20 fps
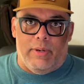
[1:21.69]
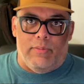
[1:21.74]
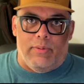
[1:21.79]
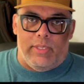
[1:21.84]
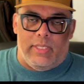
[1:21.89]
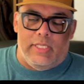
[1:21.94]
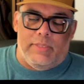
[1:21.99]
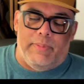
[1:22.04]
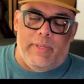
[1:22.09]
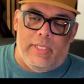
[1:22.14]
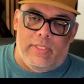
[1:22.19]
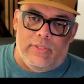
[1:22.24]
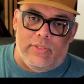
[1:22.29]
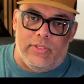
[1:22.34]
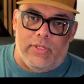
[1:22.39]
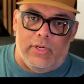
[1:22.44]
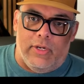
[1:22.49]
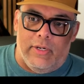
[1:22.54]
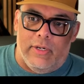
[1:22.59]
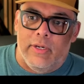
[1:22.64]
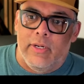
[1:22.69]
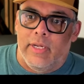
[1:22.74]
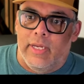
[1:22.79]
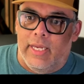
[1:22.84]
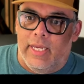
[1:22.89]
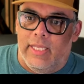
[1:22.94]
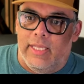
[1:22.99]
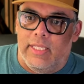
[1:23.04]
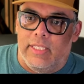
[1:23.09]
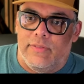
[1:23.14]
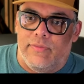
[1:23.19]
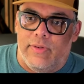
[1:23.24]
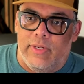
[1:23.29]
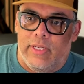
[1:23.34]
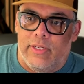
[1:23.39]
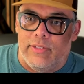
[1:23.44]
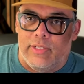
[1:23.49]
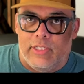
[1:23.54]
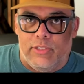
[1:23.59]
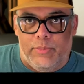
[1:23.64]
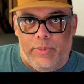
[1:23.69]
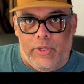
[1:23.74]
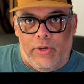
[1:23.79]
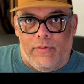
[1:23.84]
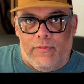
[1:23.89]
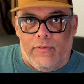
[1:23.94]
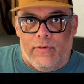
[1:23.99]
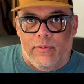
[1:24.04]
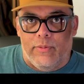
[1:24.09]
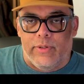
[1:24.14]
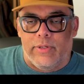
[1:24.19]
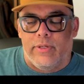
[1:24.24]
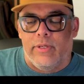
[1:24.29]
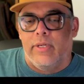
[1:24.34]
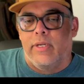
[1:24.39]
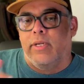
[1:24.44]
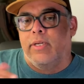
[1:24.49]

what these pages are in these videos as we go forward.